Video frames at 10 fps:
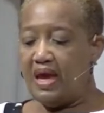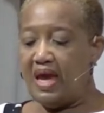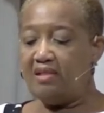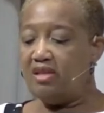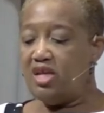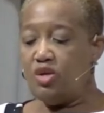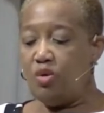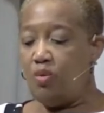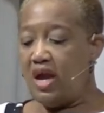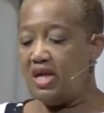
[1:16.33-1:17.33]
and lead it
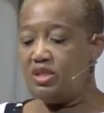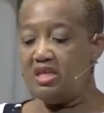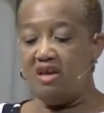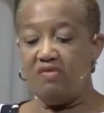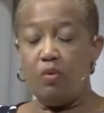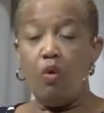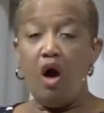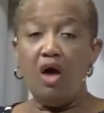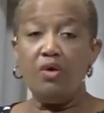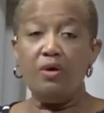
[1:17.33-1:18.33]
away to give it
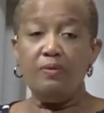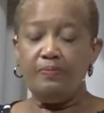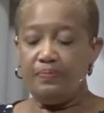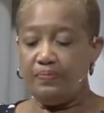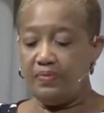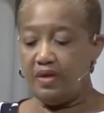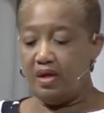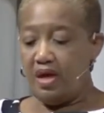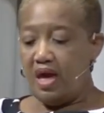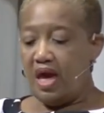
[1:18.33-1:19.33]
water?
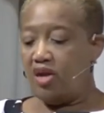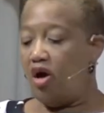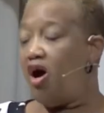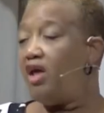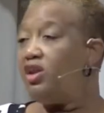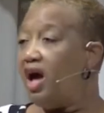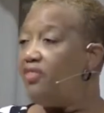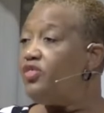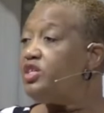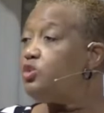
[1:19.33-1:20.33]
And ought
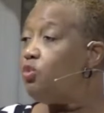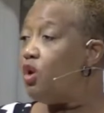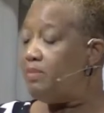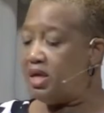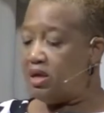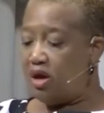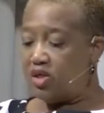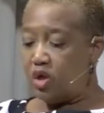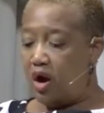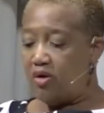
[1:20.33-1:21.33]
not this woman, a
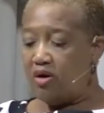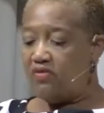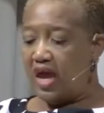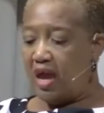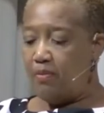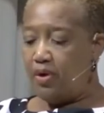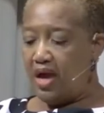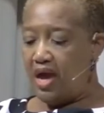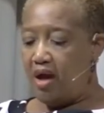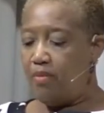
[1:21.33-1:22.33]
daughter of
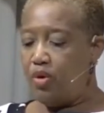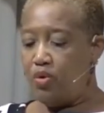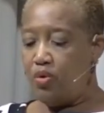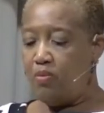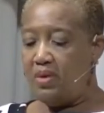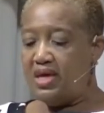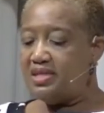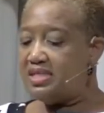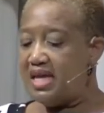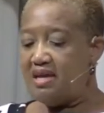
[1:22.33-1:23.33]
Abraham, whom
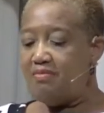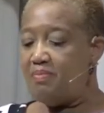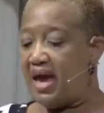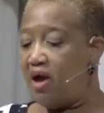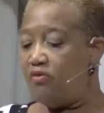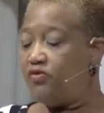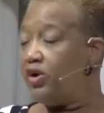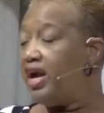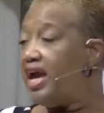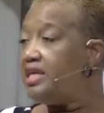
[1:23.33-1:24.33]
Satan bound
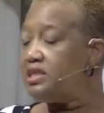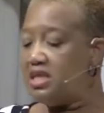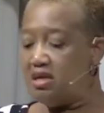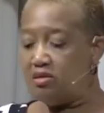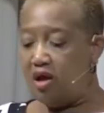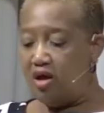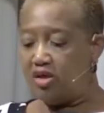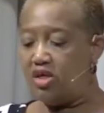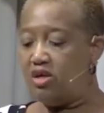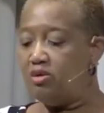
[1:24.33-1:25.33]
for 18
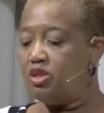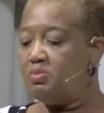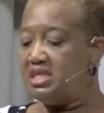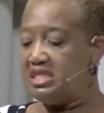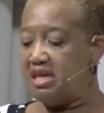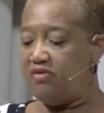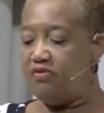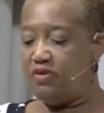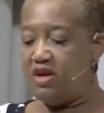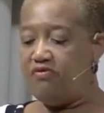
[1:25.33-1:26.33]
long years, be
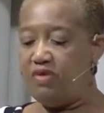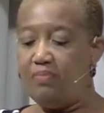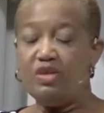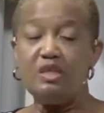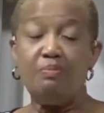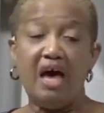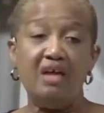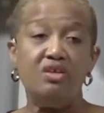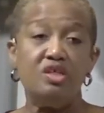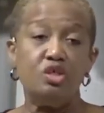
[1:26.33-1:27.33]
set free from this
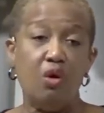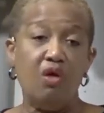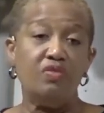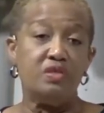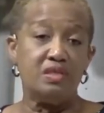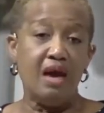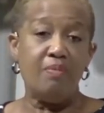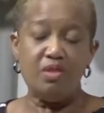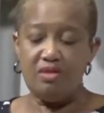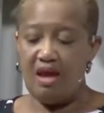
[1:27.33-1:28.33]
bondage on the
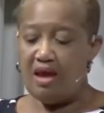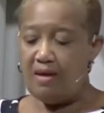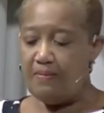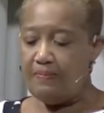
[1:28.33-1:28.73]
Sabbath day?